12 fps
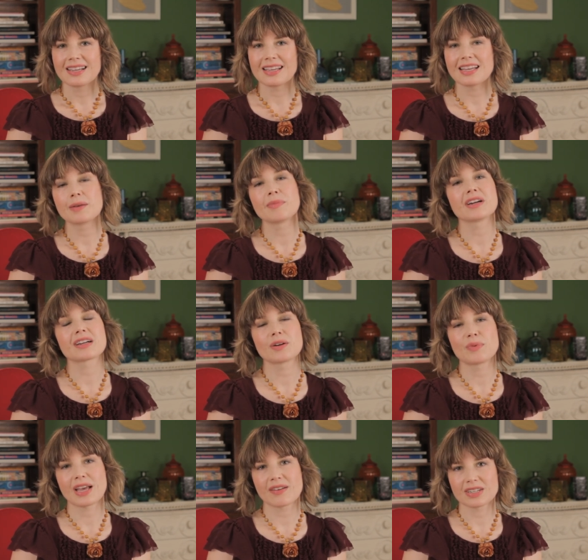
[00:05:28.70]
in America
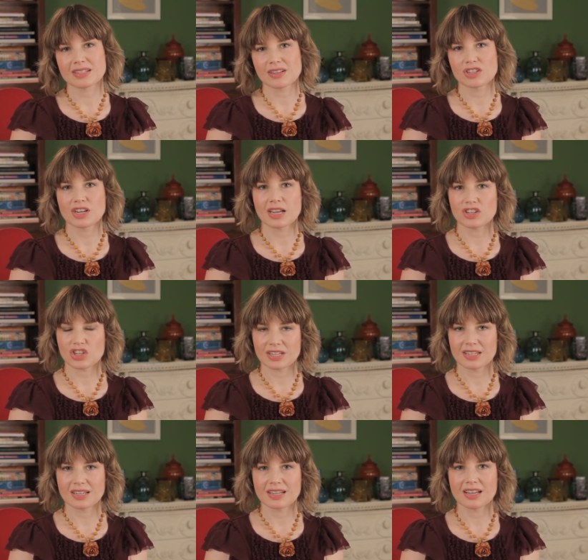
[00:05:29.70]
we have an
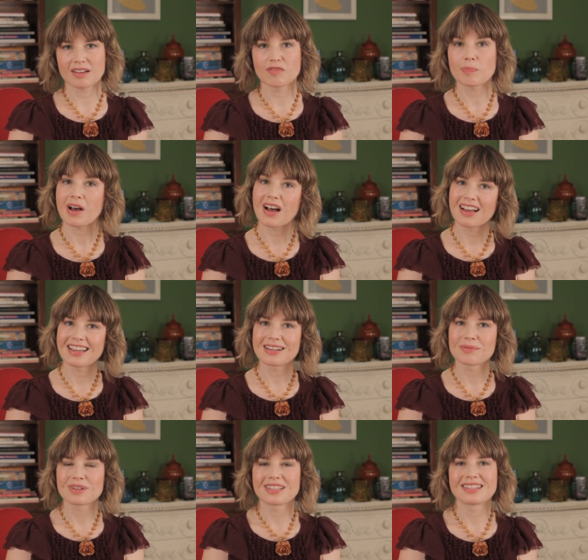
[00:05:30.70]
association of
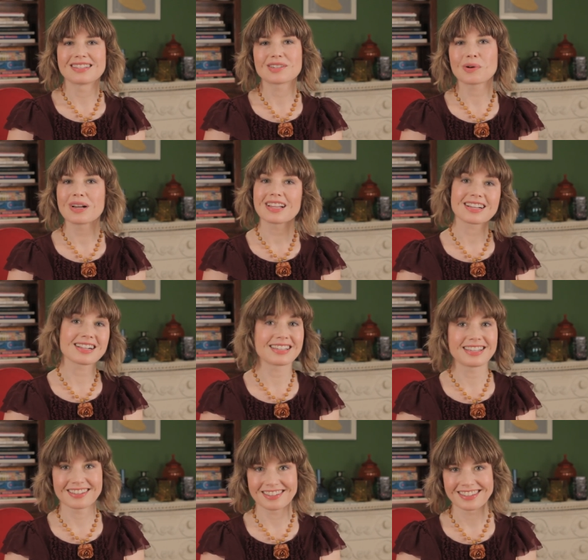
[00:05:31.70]
pine with toilet
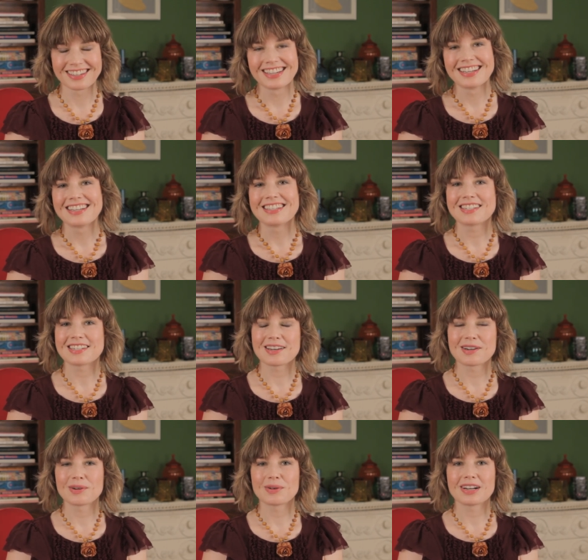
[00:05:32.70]
cleaner.
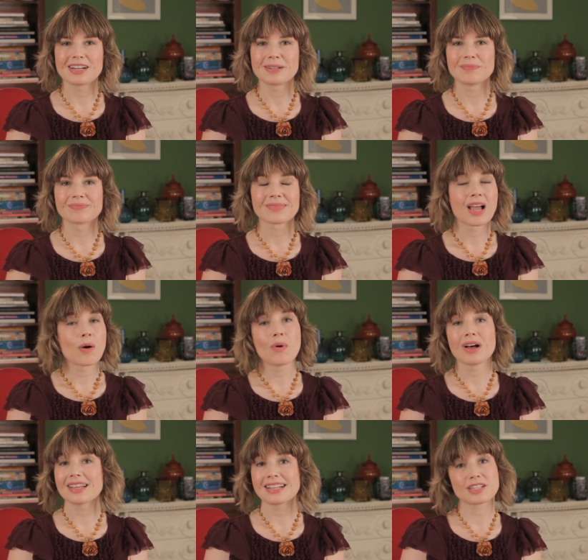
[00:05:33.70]
So
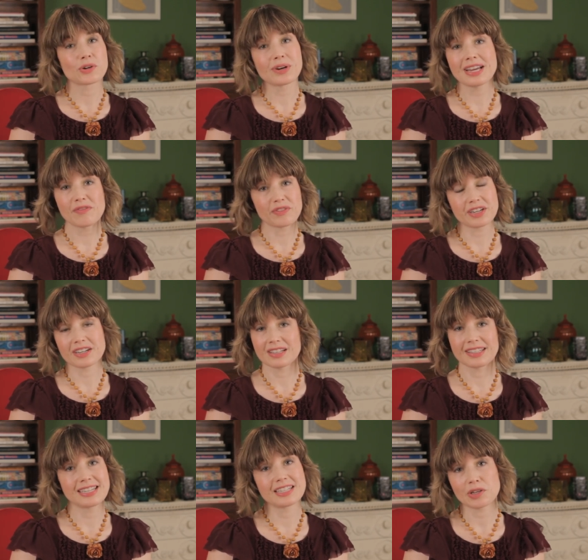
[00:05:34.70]
while that's great for your
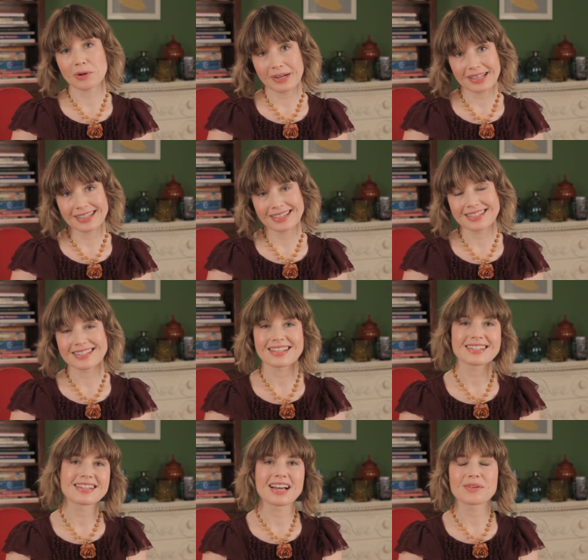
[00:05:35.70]
clean toilets,
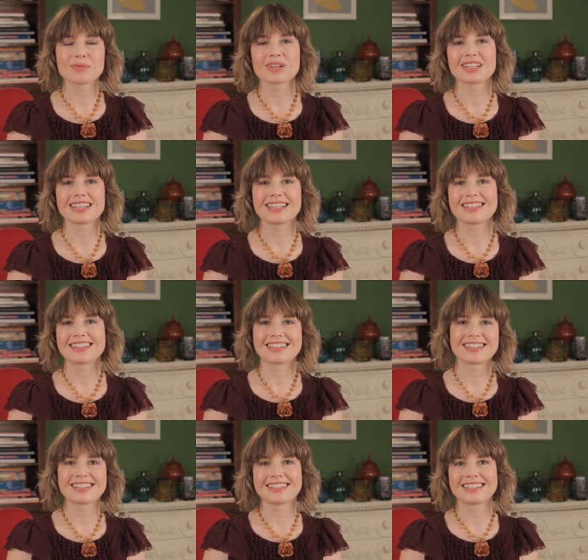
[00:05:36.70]
that's not really
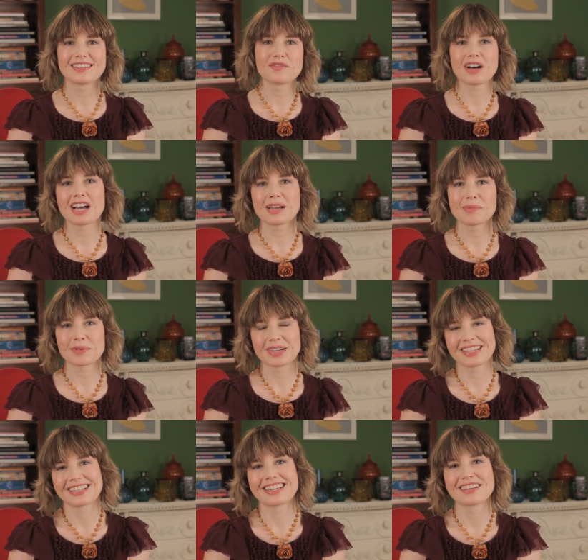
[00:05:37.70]
the vibe you want
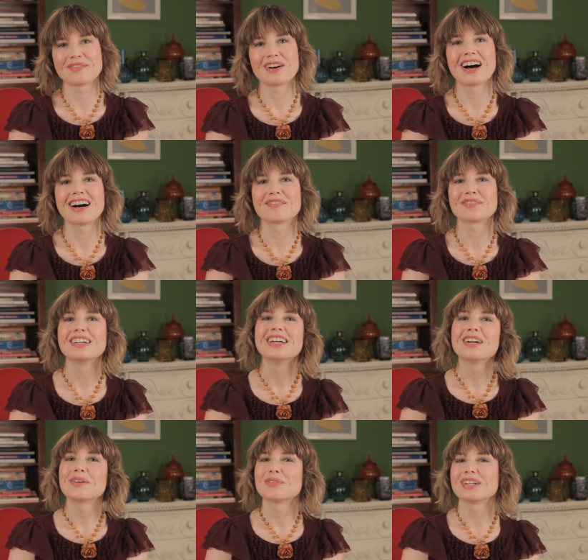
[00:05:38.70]
to give off
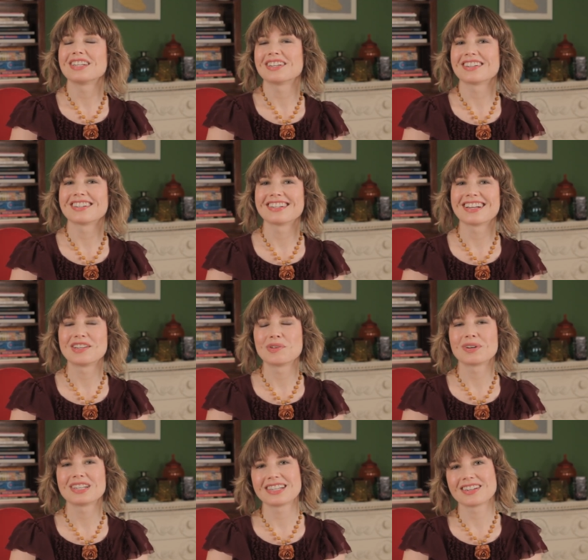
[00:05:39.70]
when you're
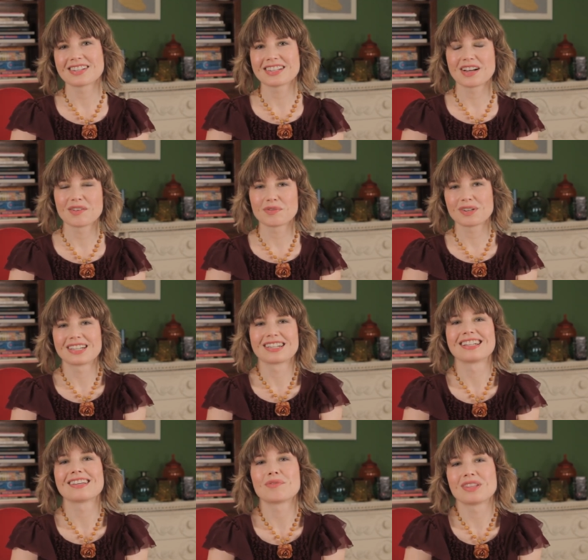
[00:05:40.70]
anointing yourself
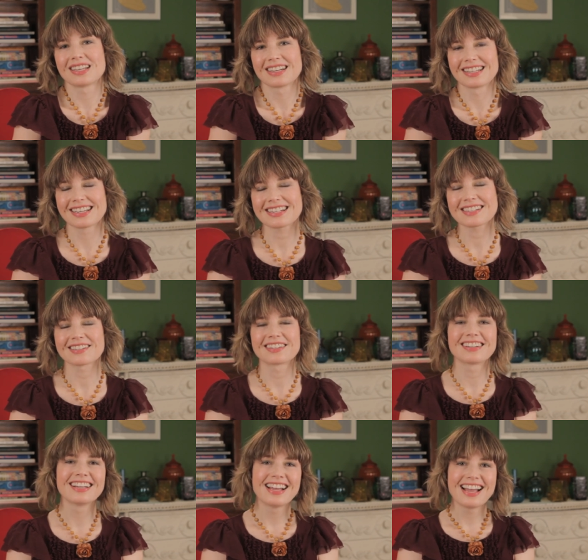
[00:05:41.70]
with an elixir.